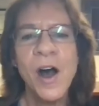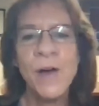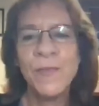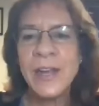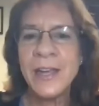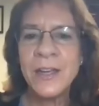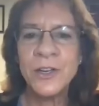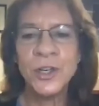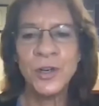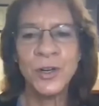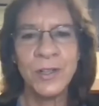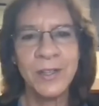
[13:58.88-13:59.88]
of
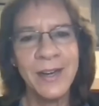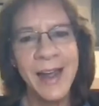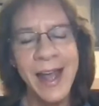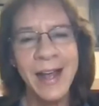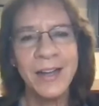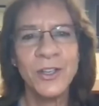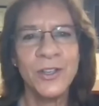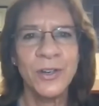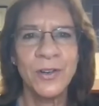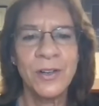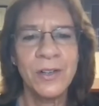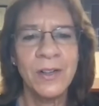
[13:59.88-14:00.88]
internal and
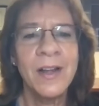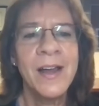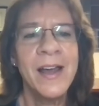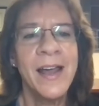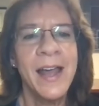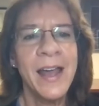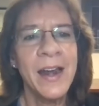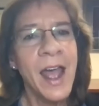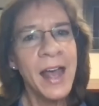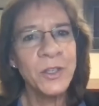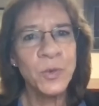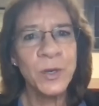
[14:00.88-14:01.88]
external. And
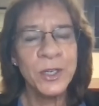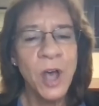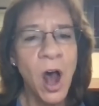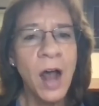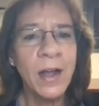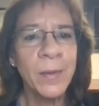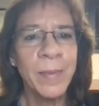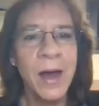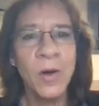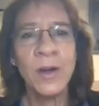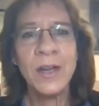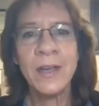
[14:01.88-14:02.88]
as we talk
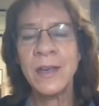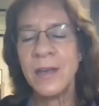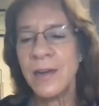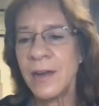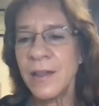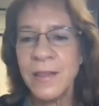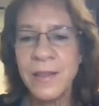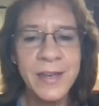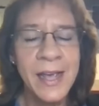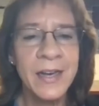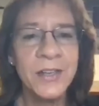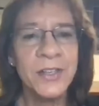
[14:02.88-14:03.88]
about in the
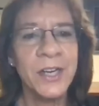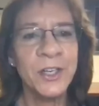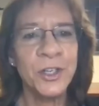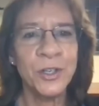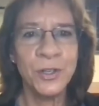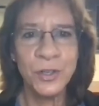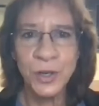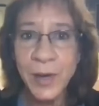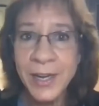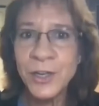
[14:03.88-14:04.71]
ten essentials, you know,